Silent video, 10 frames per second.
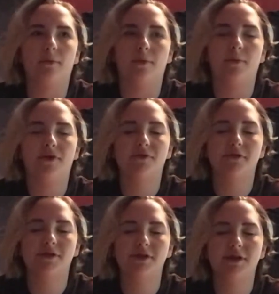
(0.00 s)
My
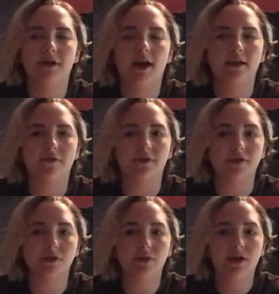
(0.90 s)
first year I lived in a
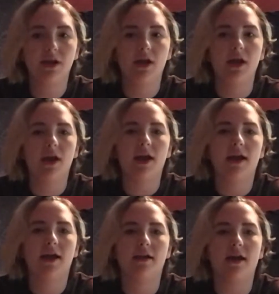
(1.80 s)
suite,
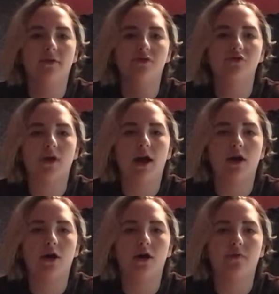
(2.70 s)
and I would dry
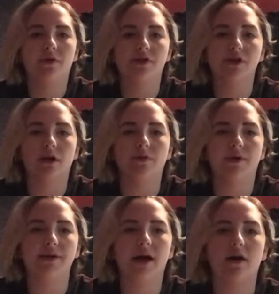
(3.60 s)
off in the shower with my
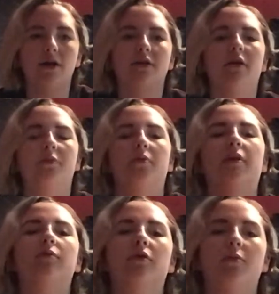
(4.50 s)
towel, and then I'd put my
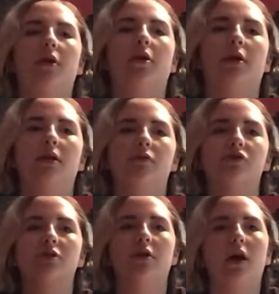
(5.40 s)
robe on, and it was
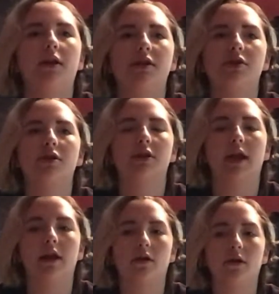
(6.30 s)
just a lot easier to
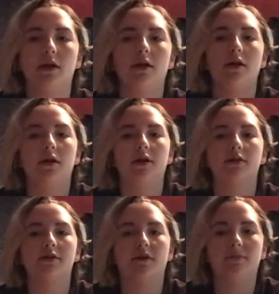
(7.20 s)
carry
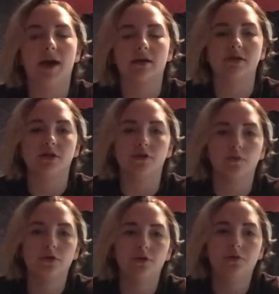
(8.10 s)
stuff back to your
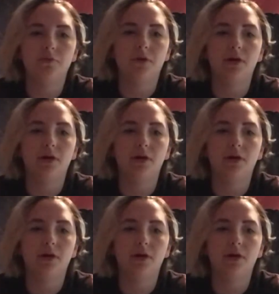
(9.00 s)
room.